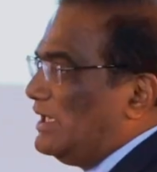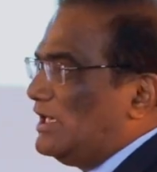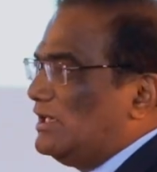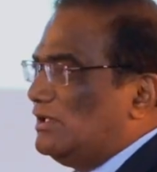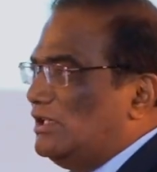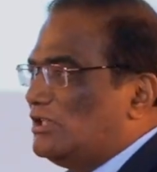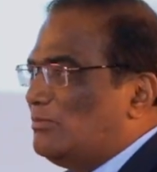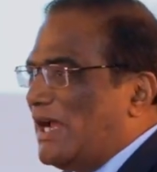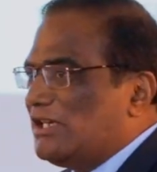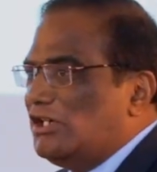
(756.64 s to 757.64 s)
this
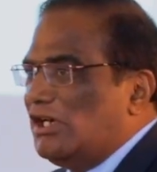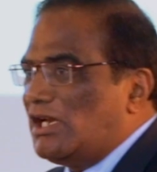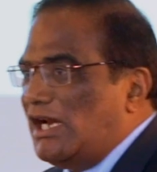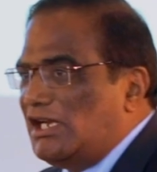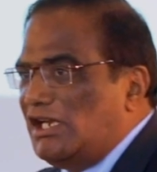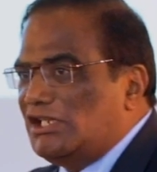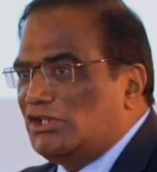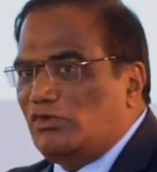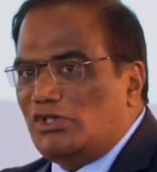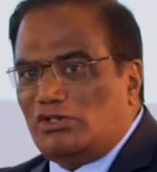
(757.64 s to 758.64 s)
bacterial
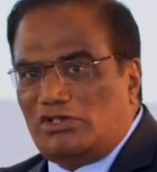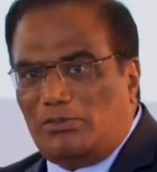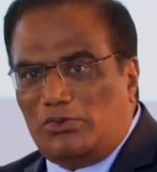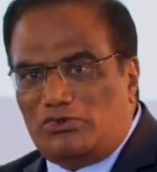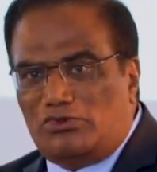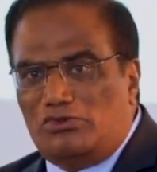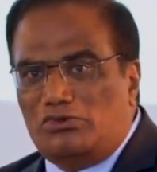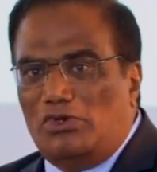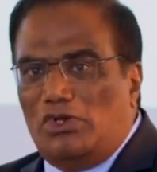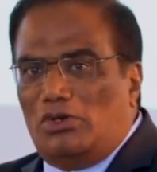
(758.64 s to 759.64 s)
chitinases, which are supposed to
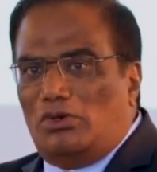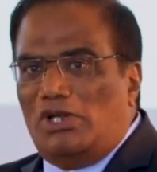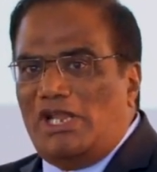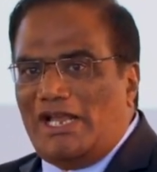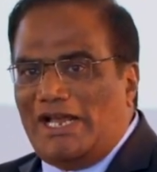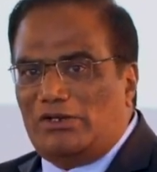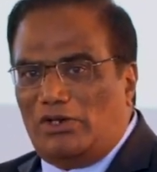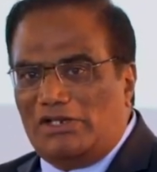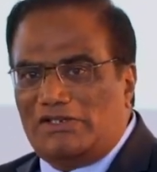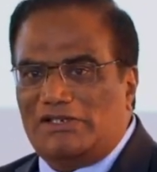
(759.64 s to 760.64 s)
do only a
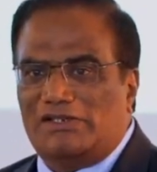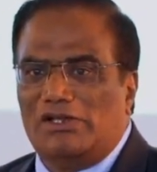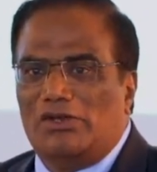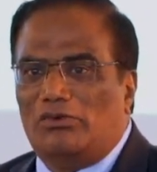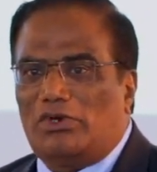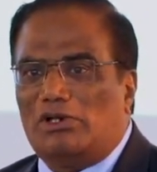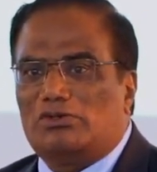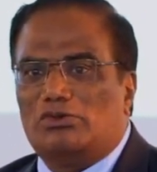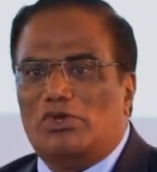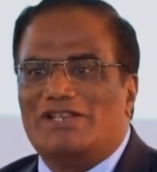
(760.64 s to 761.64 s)
hydrolysis, were
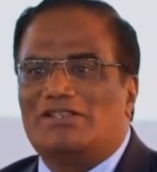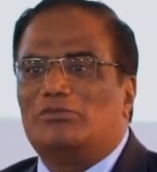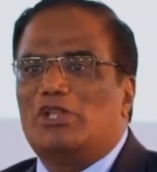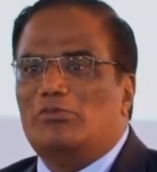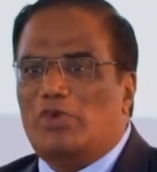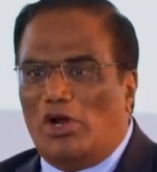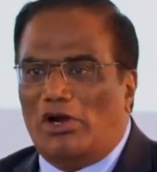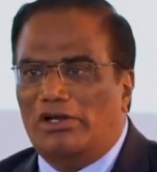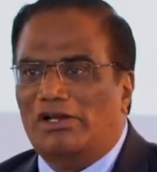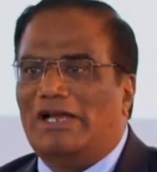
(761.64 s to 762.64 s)
also doing something
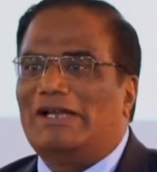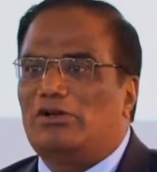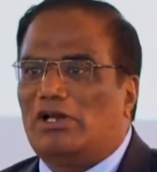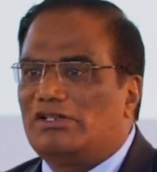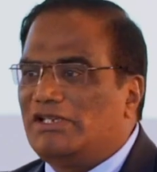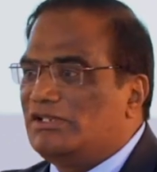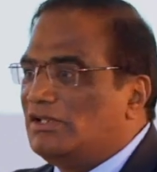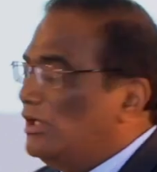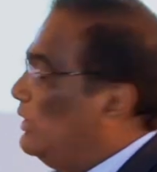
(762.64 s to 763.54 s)
beyond hydrolysis.